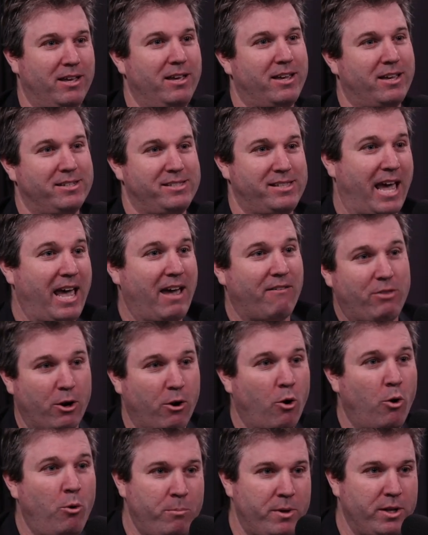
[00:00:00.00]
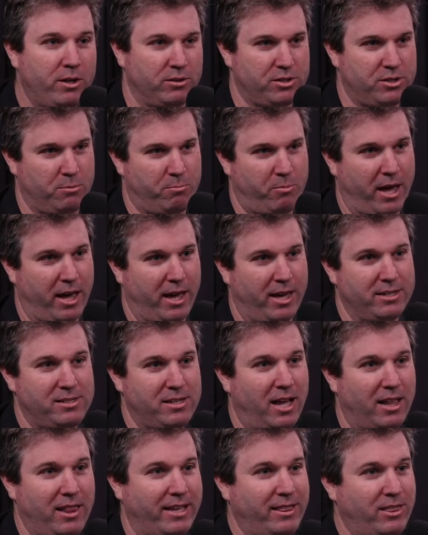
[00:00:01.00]
Because they have their own bills to pay. It's
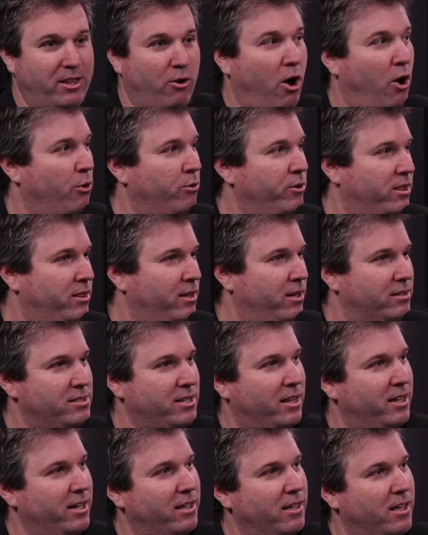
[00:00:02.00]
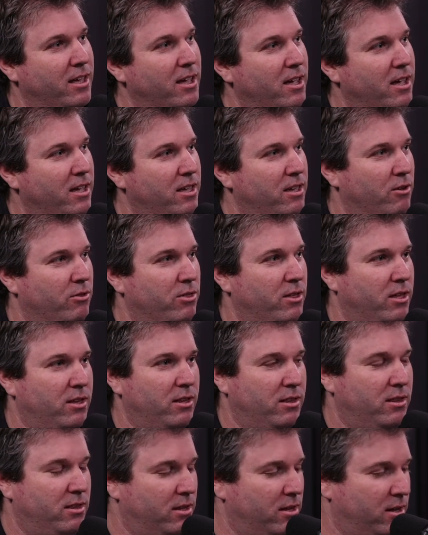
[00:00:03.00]
not like their own. It's not like, there
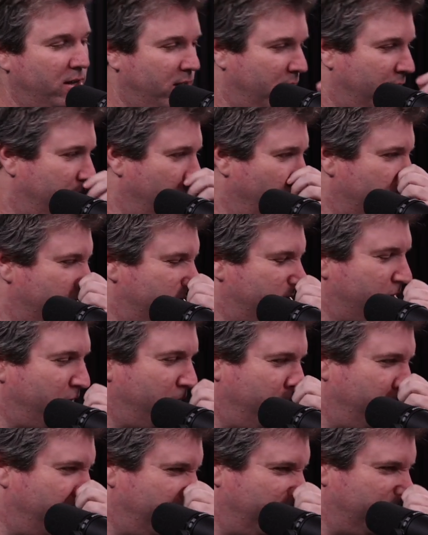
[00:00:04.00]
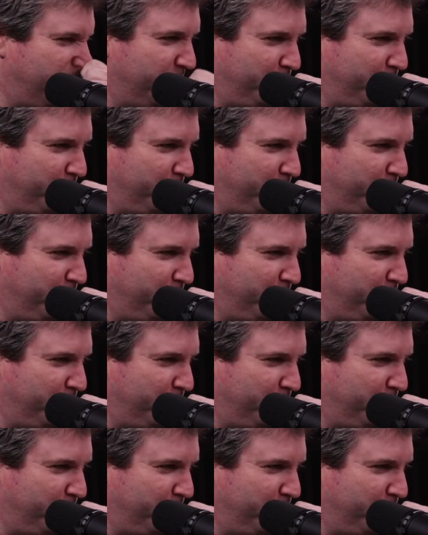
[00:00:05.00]
was the